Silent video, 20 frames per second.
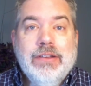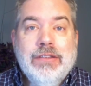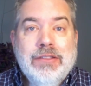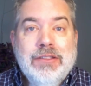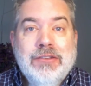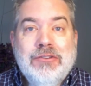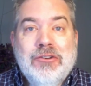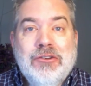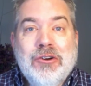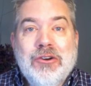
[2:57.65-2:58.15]

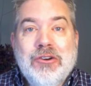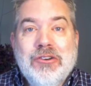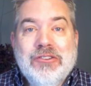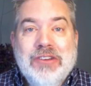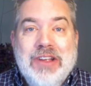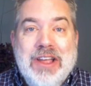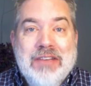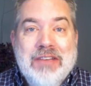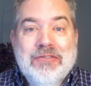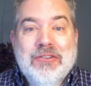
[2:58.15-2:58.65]
The church,
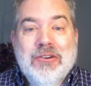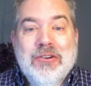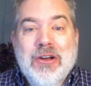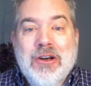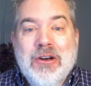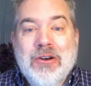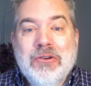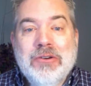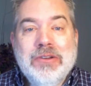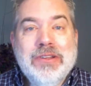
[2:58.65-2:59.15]
after
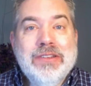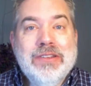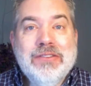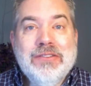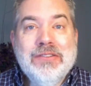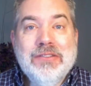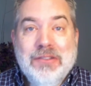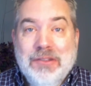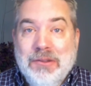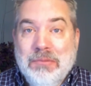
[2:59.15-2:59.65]
all,
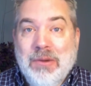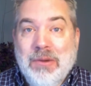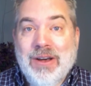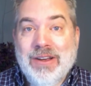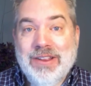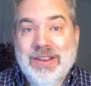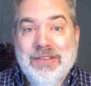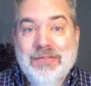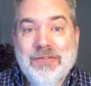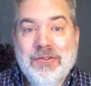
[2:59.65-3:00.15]
is the
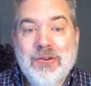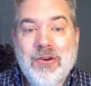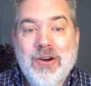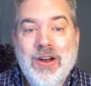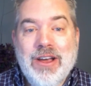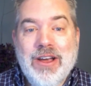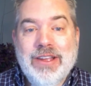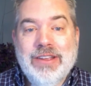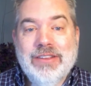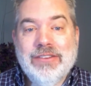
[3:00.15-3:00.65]
body of
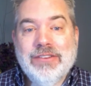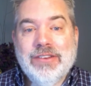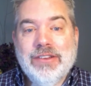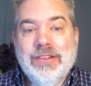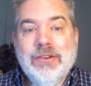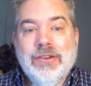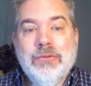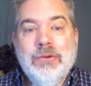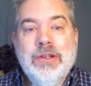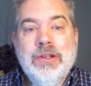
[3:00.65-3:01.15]
Christ.
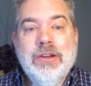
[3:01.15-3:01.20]
We